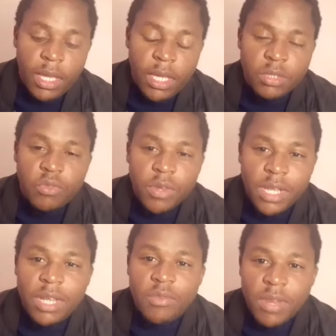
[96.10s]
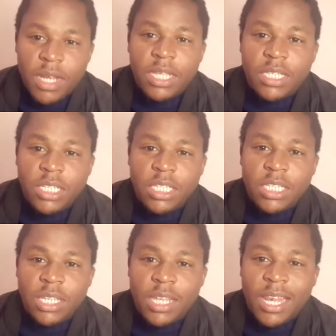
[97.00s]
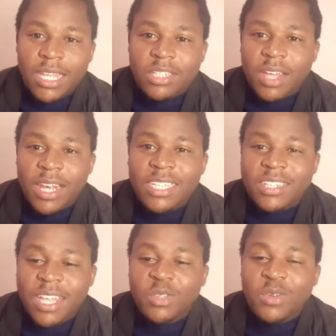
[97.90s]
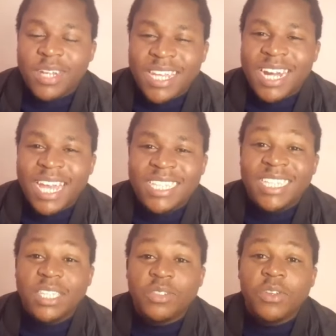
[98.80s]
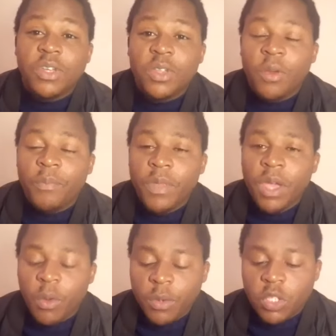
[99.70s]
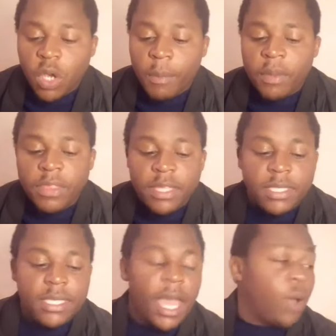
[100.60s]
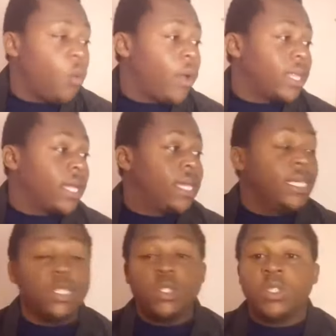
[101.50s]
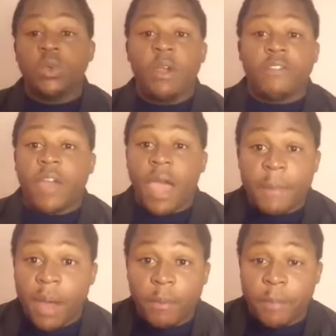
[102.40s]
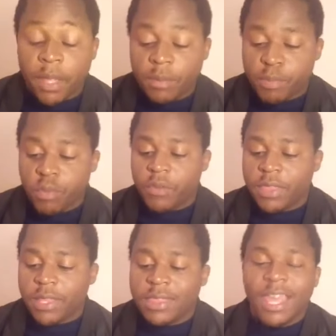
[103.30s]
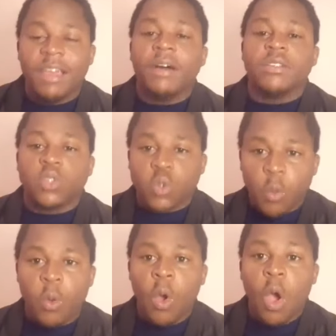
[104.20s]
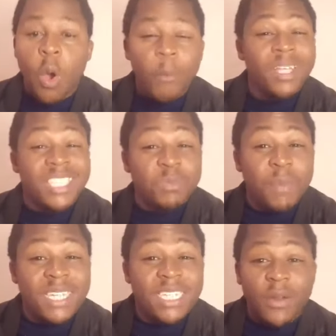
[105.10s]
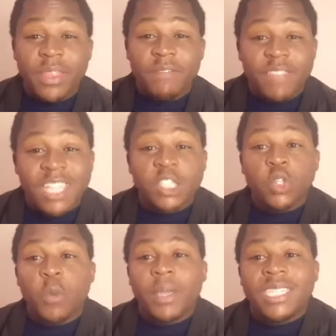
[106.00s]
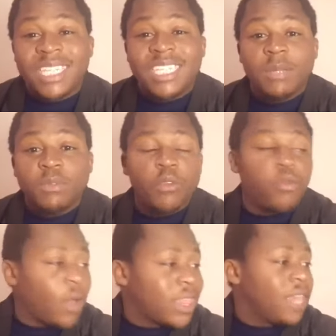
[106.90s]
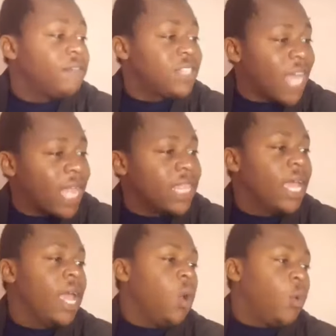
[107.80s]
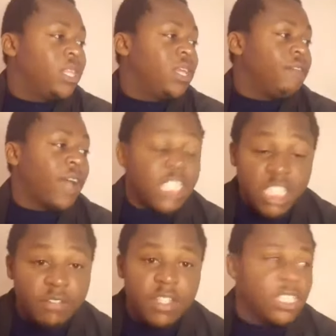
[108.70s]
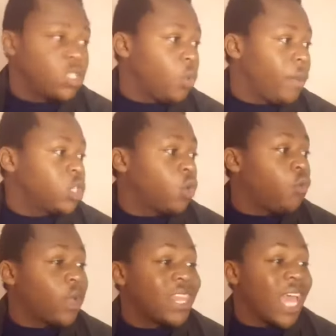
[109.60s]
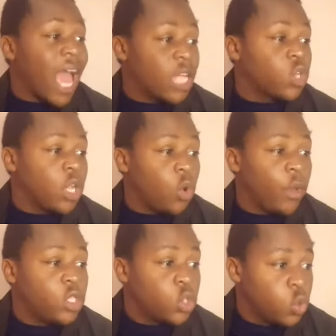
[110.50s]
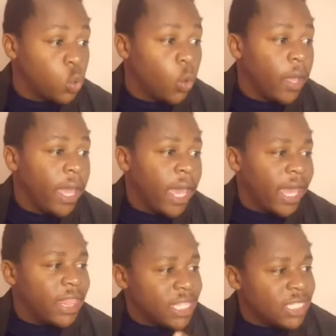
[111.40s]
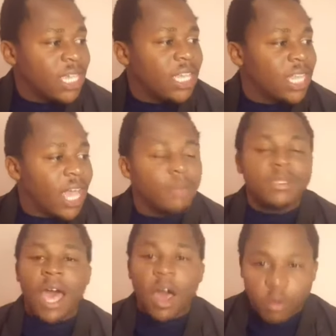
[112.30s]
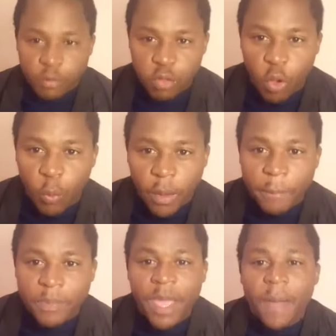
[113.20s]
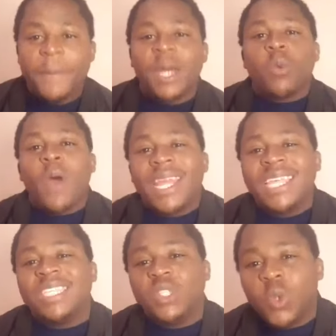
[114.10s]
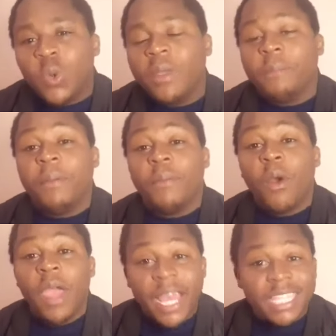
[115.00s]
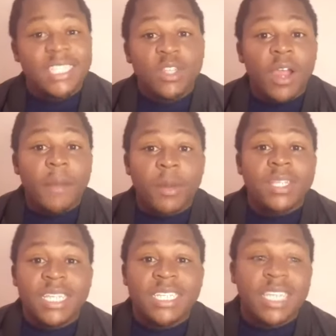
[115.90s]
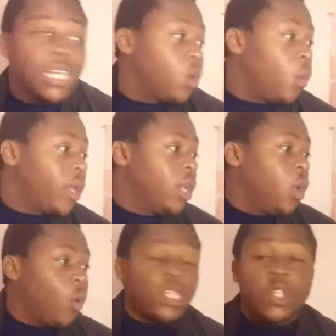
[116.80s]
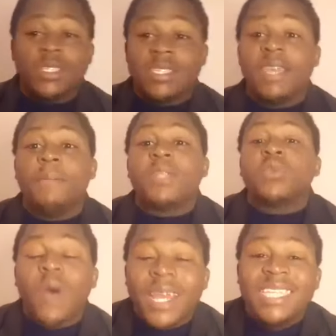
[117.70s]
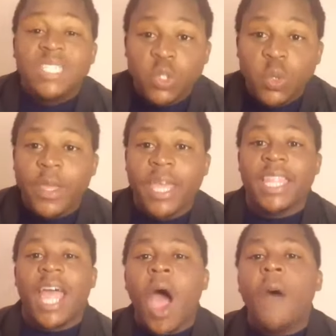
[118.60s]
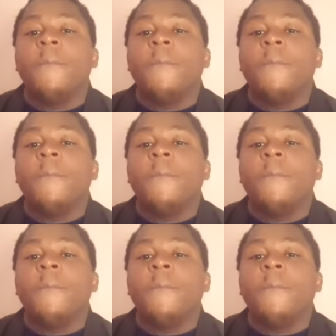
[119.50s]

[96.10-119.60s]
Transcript: is really, really literally trying to rewrite history, you know. We talk about these young wonder kids who have come up and proven that they are so much special and they've done so much in terms of what they've done, what they've achieved, and so much of what they are actually going to do. And this kid comes out of nowhere. But what he's doing, people, it's not about exactly what you're seeing, but what he's doing and how